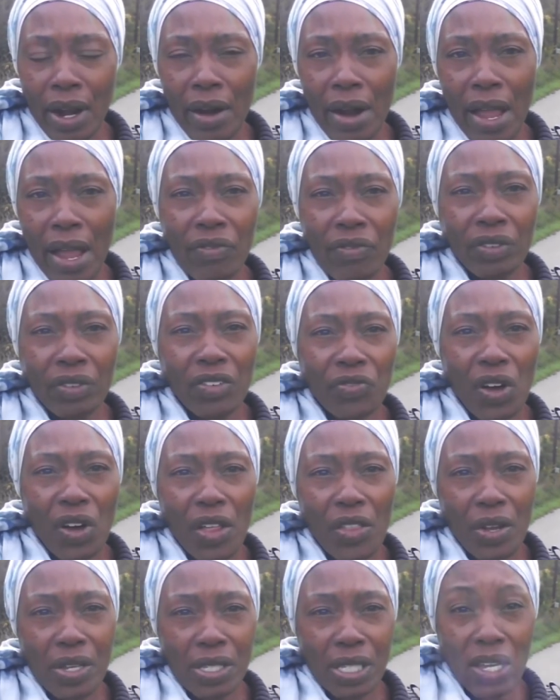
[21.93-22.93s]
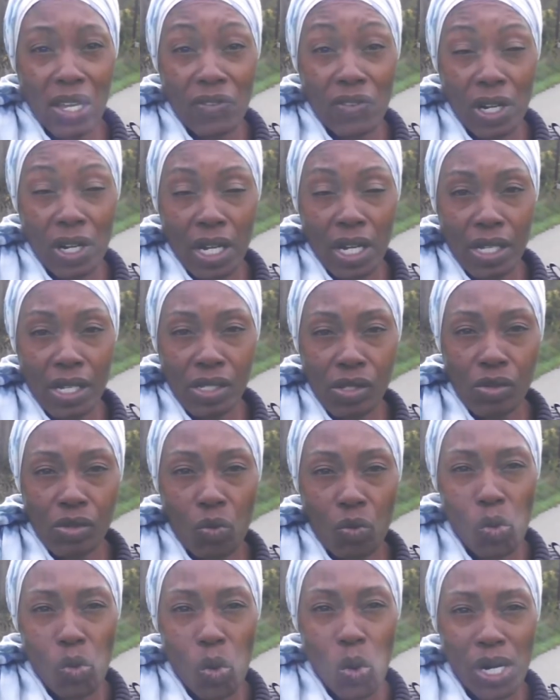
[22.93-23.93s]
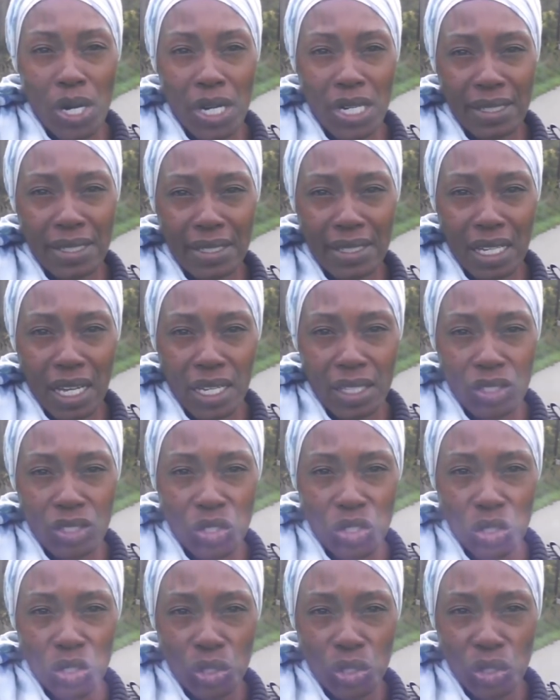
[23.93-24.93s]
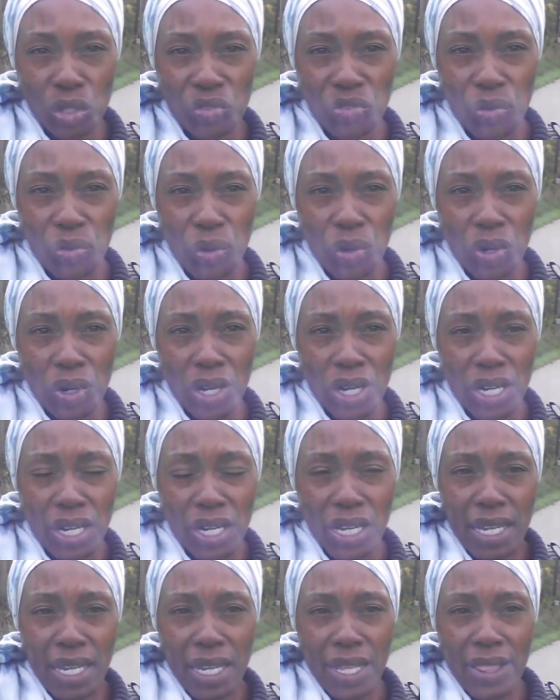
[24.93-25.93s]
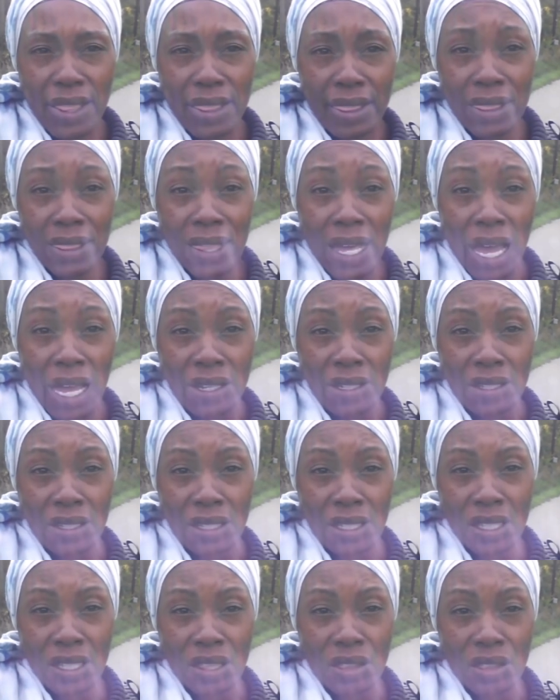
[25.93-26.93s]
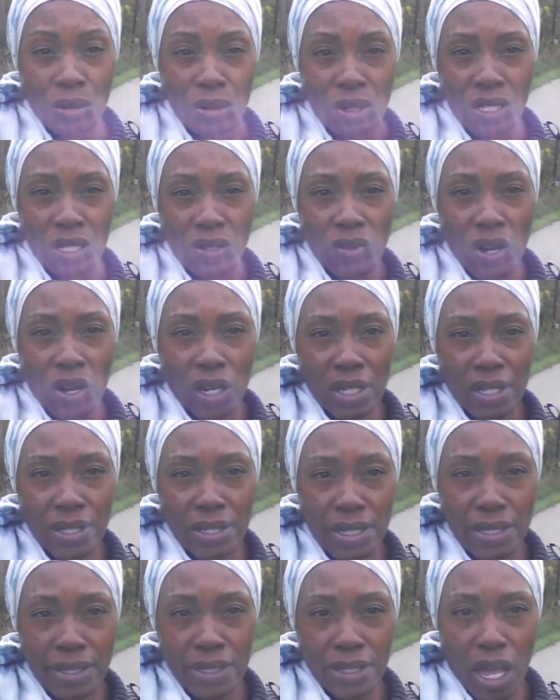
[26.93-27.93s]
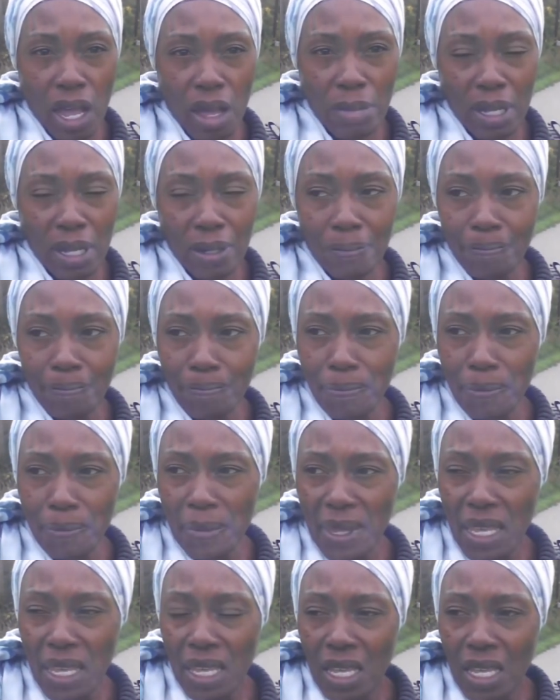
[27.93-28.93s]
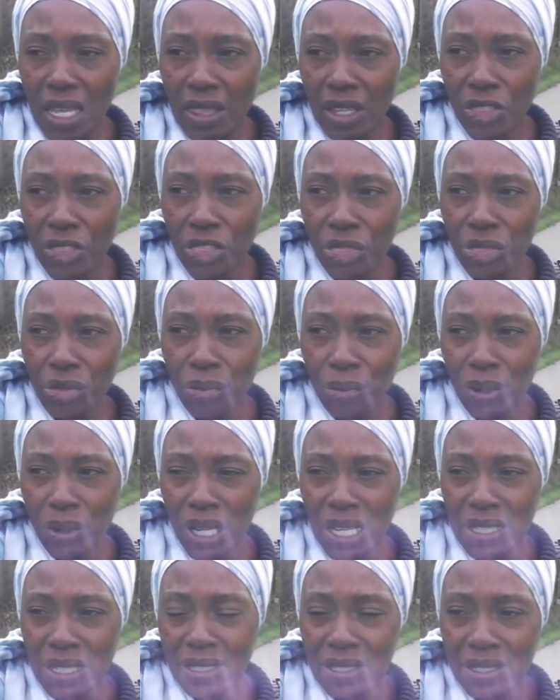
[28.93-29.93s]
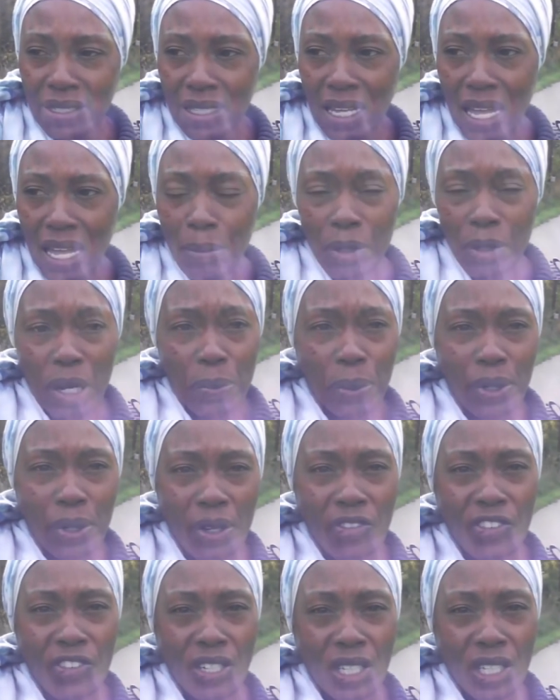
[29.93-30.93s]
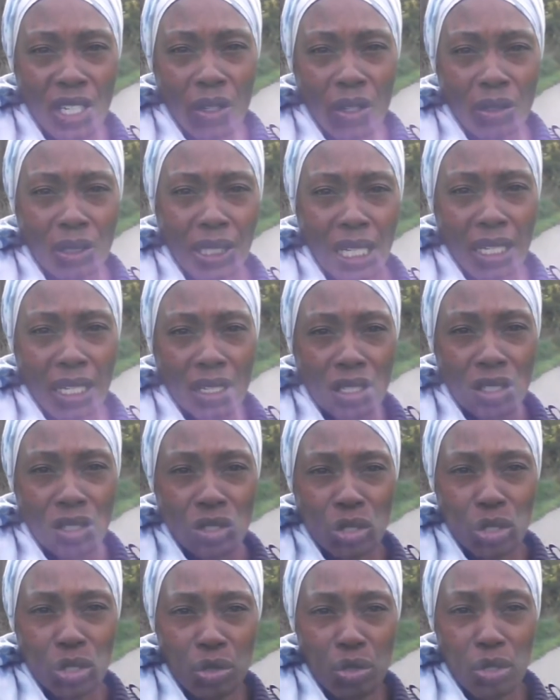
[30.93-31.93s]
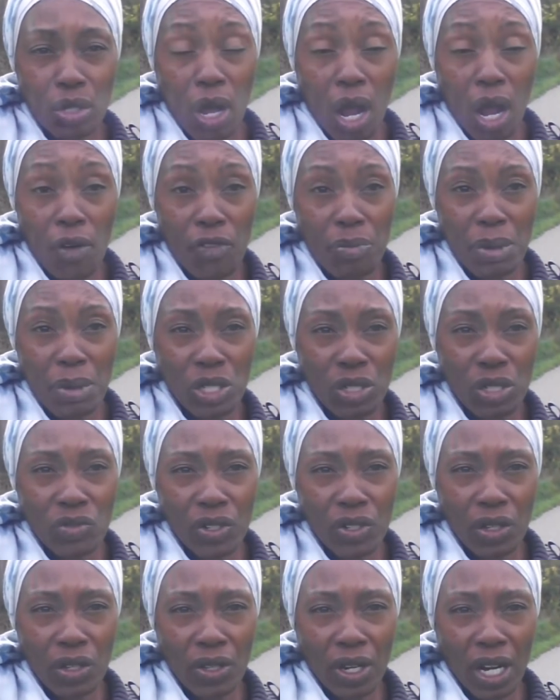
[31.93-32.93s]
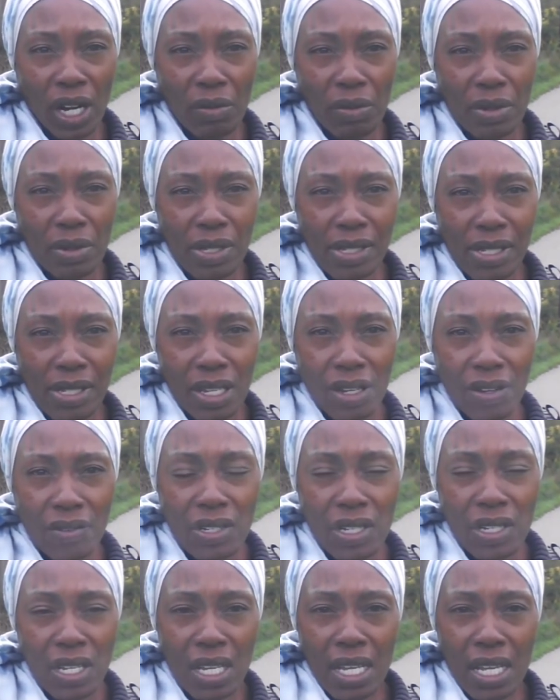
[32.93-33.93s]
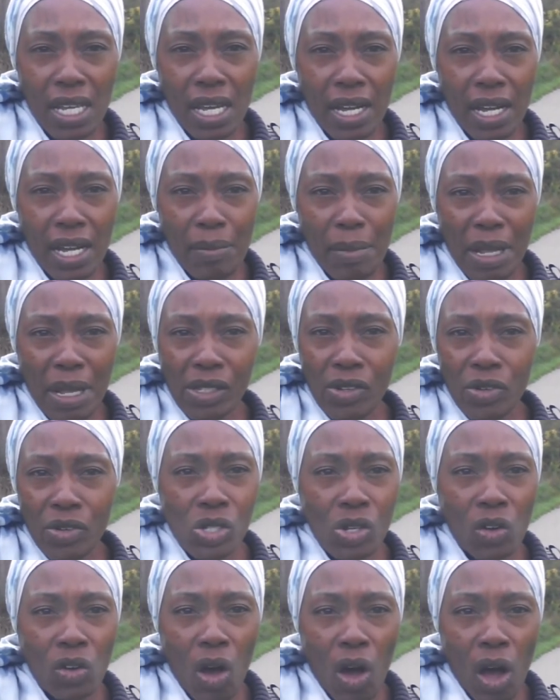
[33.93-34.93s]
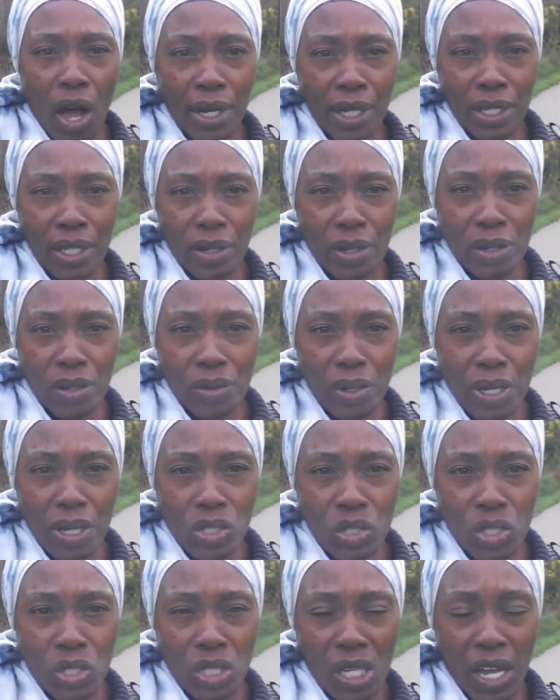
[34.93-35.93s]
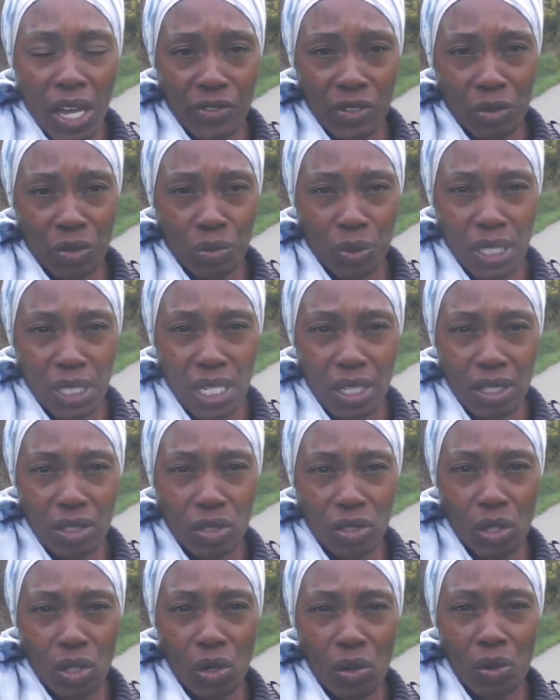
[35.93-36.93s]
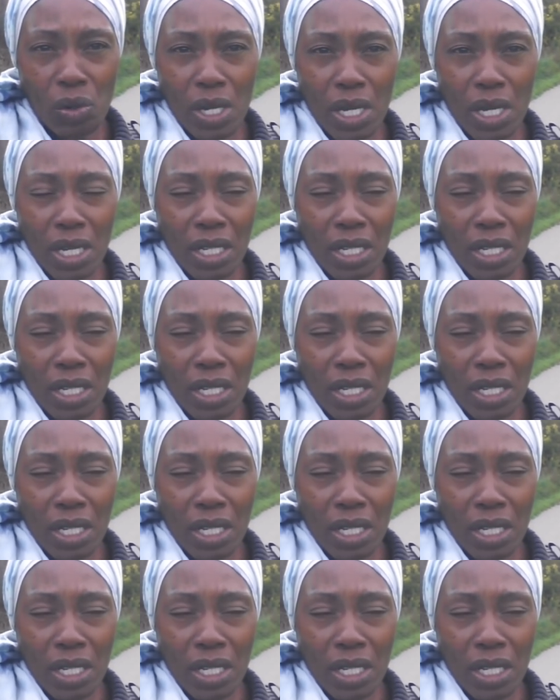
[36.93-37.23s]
Heavenly Father has given us warning signs to look for, that the 3 days of darkness is coming. I'm going to put a video link to the confirmation video that I received. There's no audio, it's just you have to read it, so